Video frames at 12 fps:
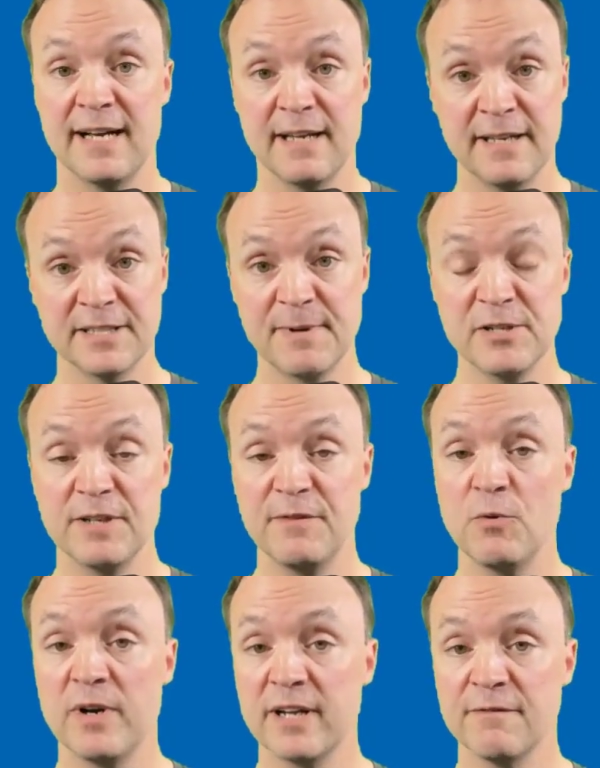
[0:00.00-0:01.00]
uh,
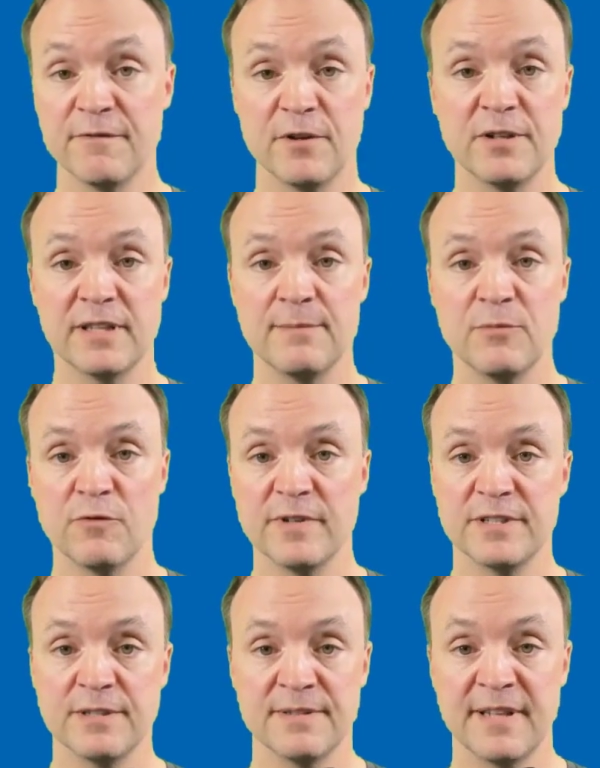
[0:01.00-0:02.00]
especially if you want to convert them
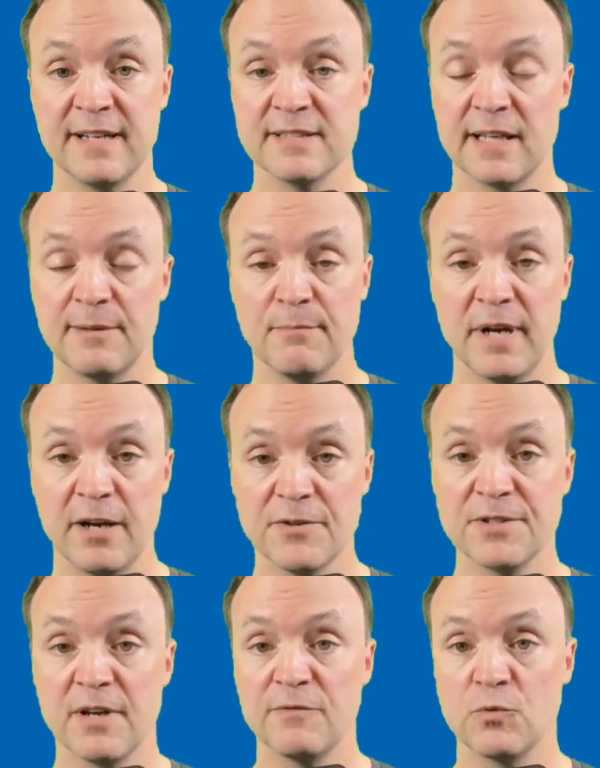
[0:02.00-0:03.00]
over to things like
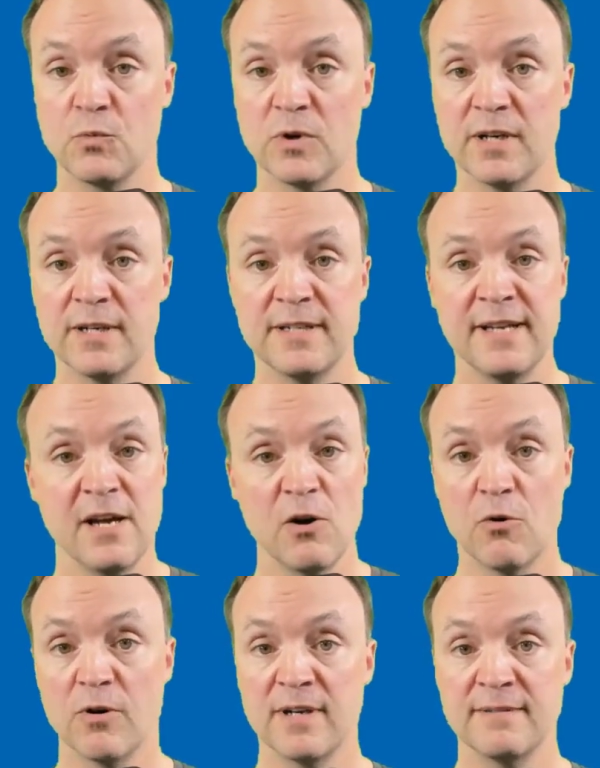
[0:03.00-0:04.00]
Microsoft Word
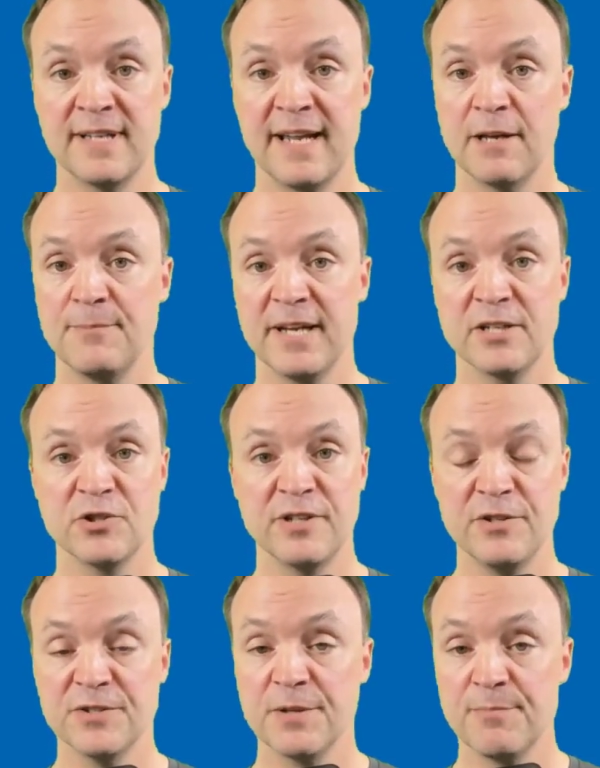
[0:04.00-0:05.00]
or take a
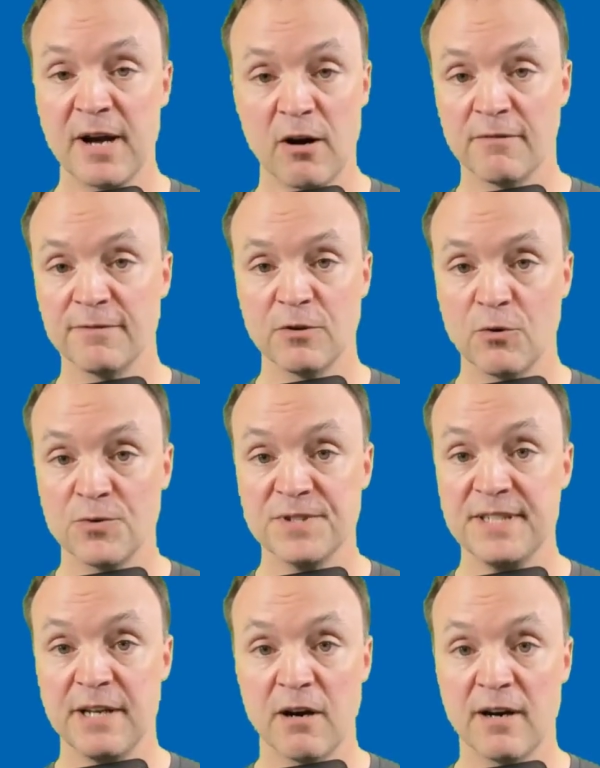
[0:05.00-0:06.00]
picture and use the powerful
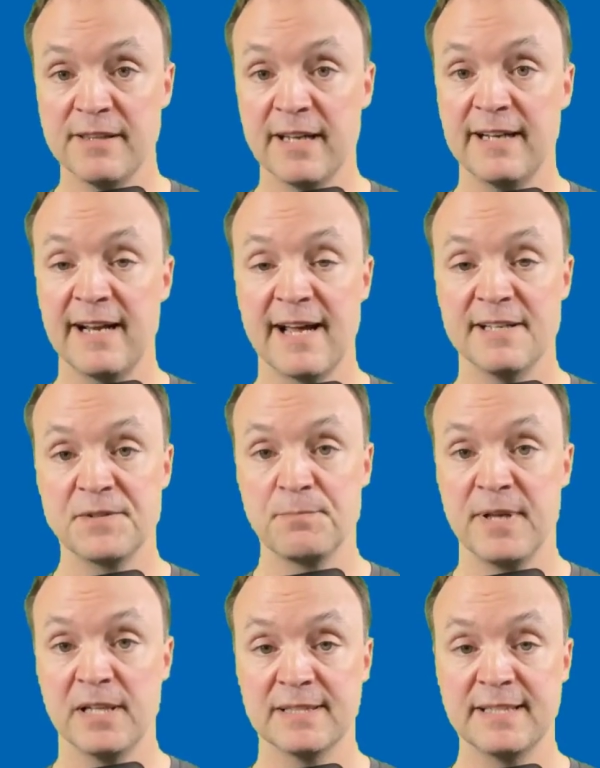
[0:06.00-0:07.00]
OCR that it
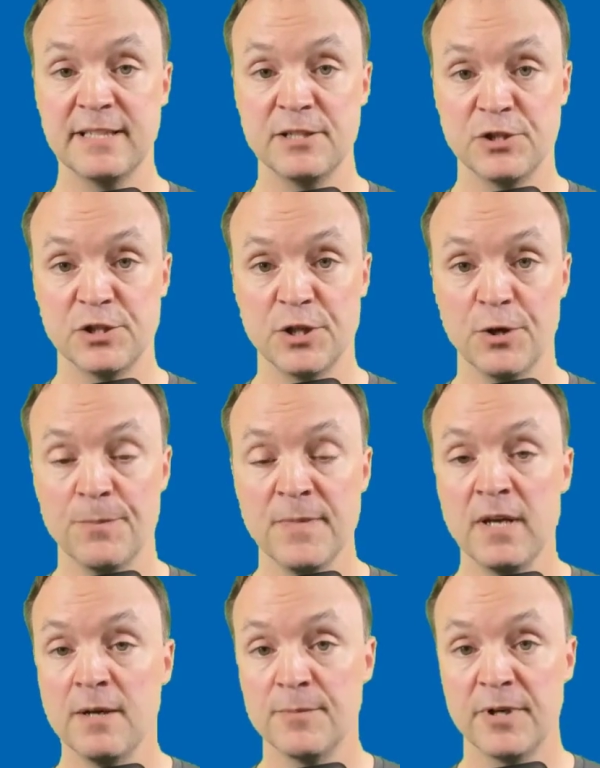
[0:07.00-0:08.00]
has built in too.
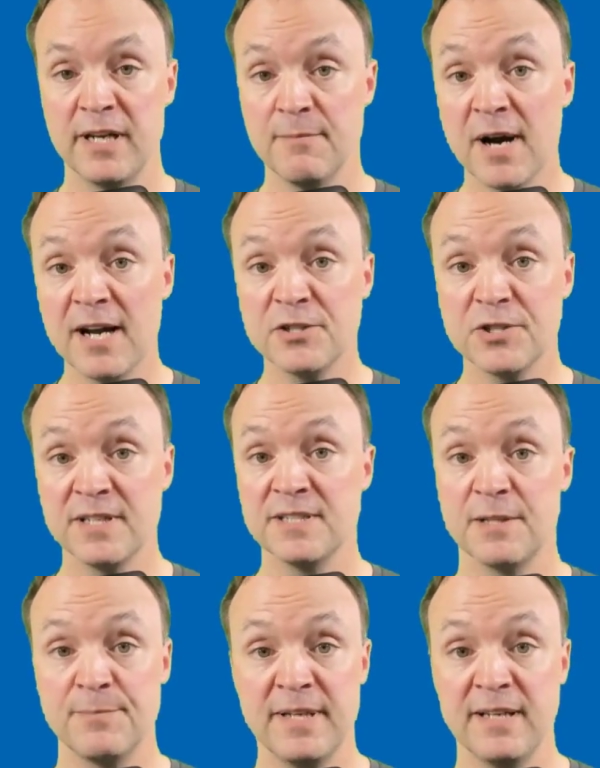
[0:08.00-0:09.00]
Pretty much
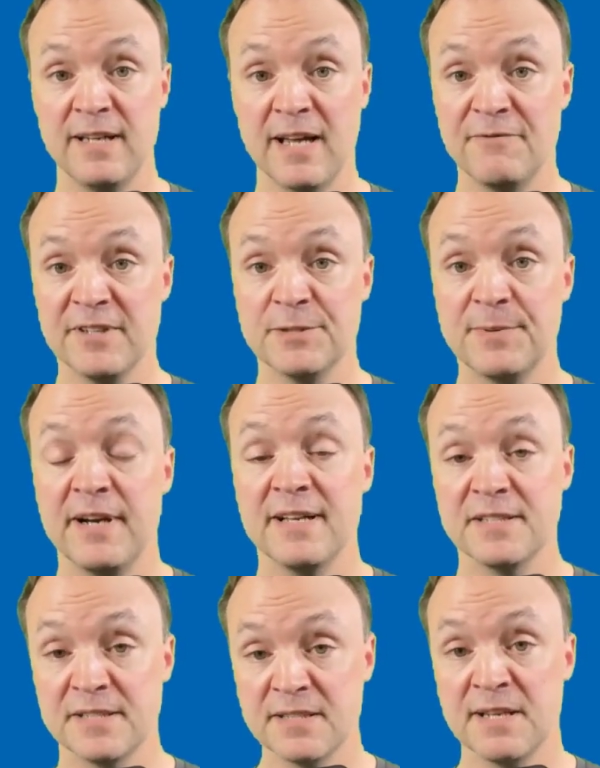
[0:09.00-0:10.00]
it's the PDF
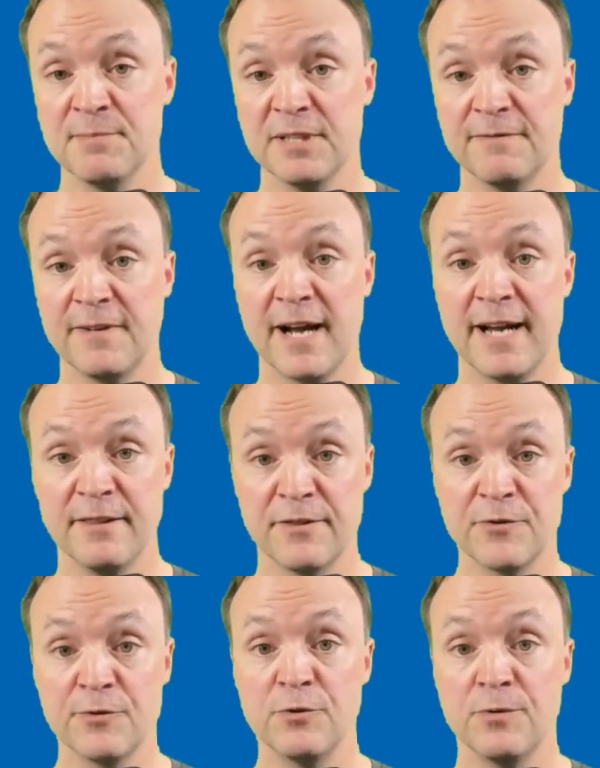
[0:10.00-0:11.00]
experience
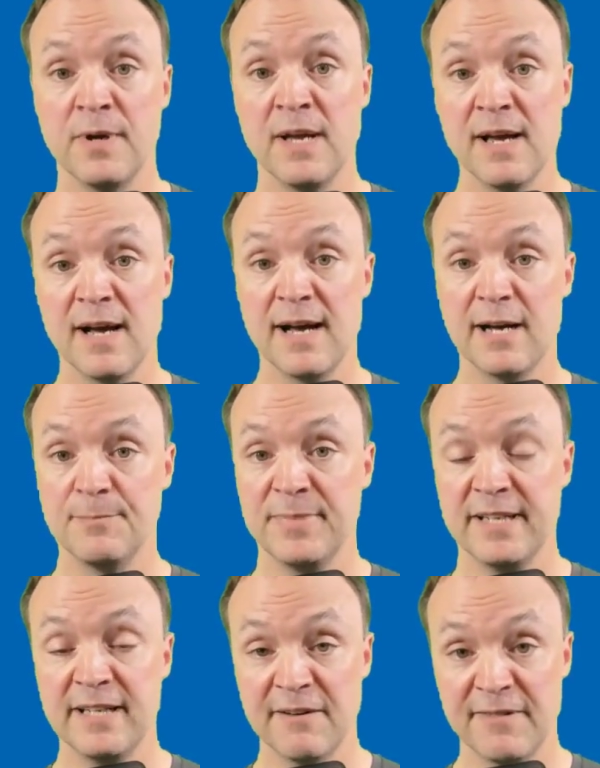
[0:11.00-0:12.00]
simplified through uh,
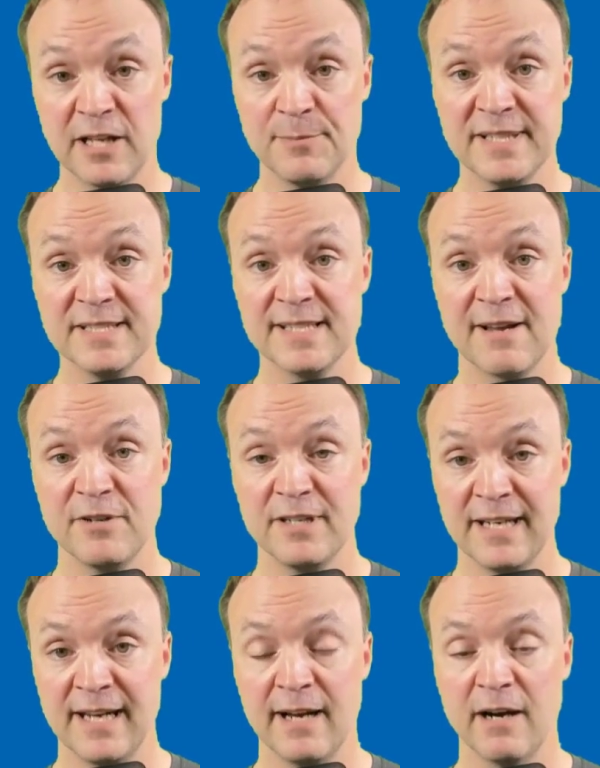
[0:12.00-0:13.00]
PDF Element
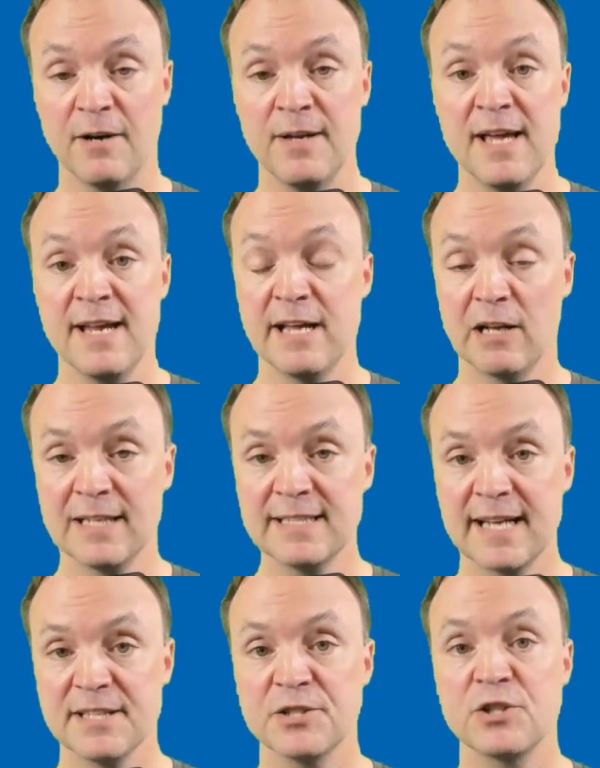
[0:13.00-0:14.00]
7 here. Now
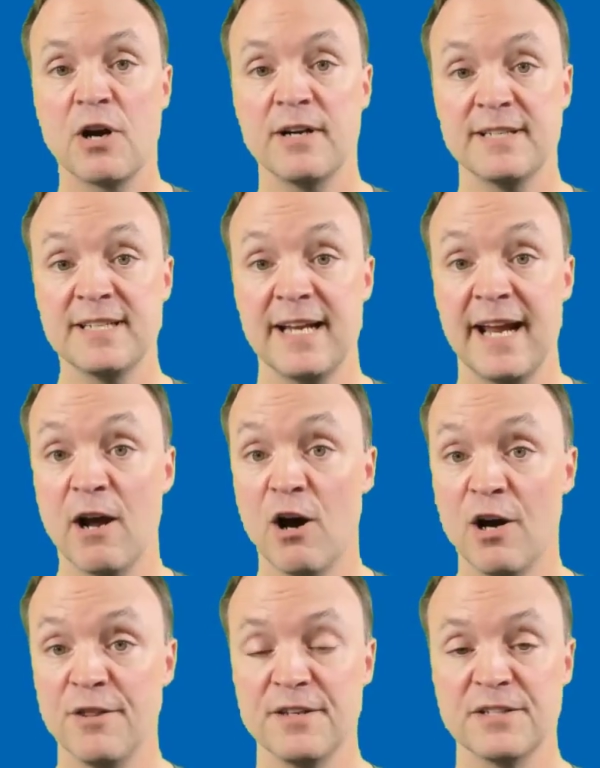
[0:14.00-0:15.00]
let's get started today
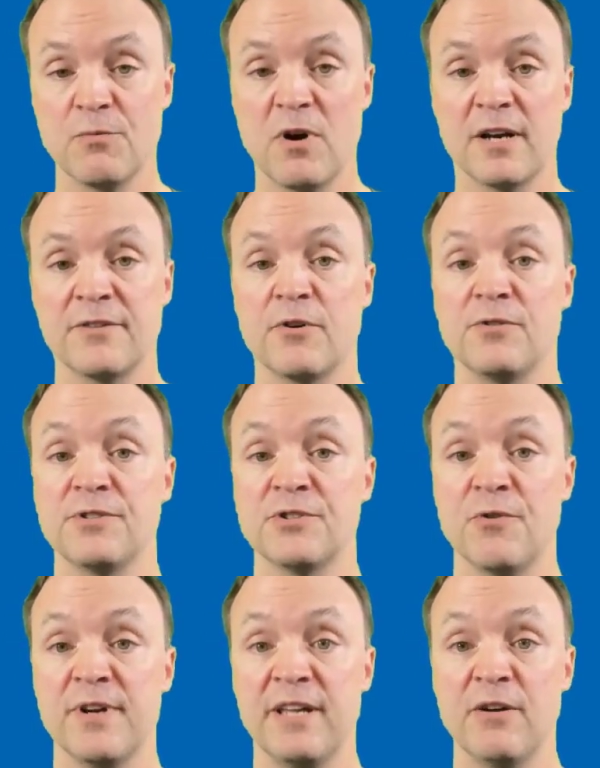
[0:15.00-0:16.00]
on this walkthrough
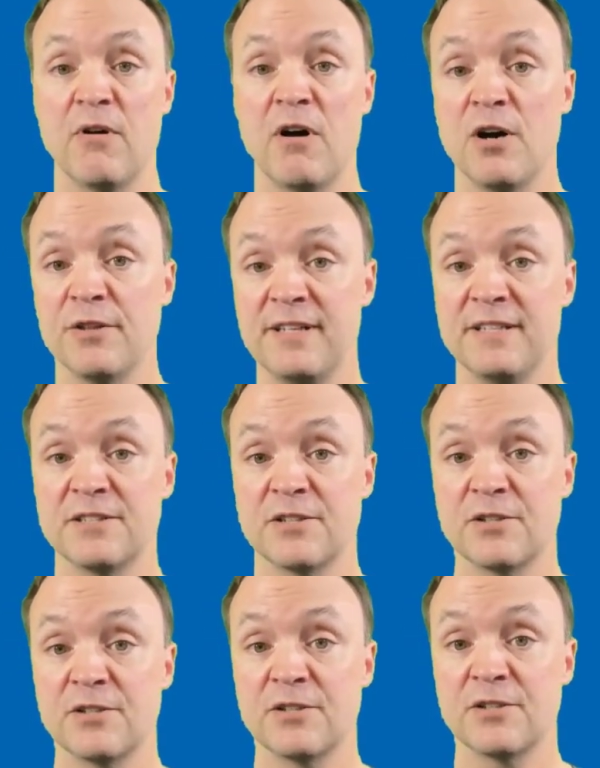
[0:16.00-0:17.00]
showing you all these
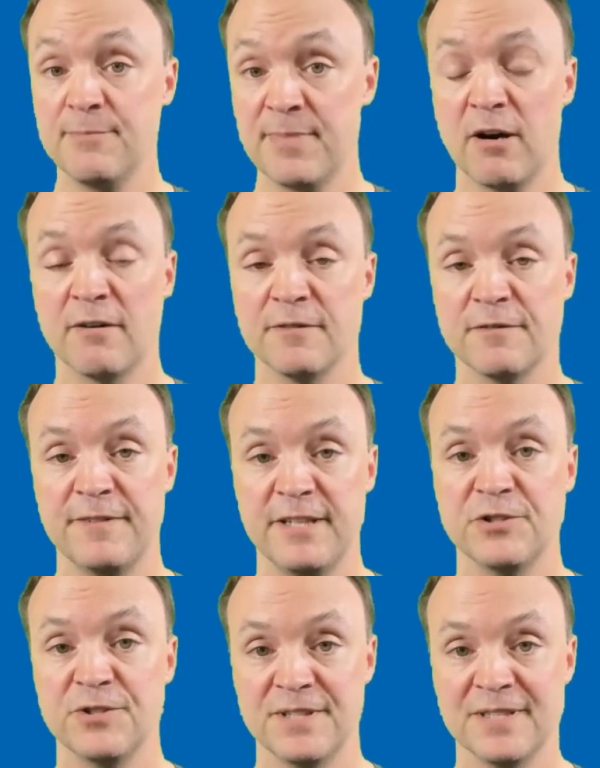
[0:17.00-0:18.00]
great powerful
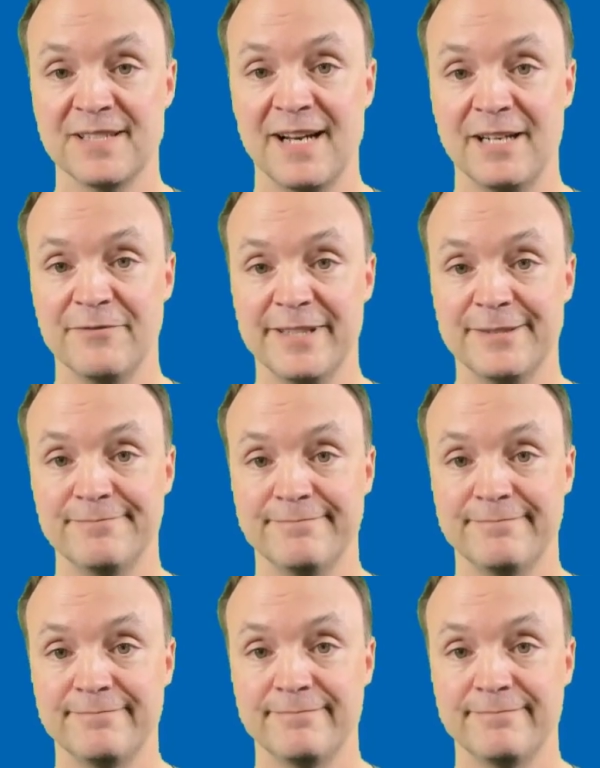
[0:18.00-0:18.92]
features inside of it.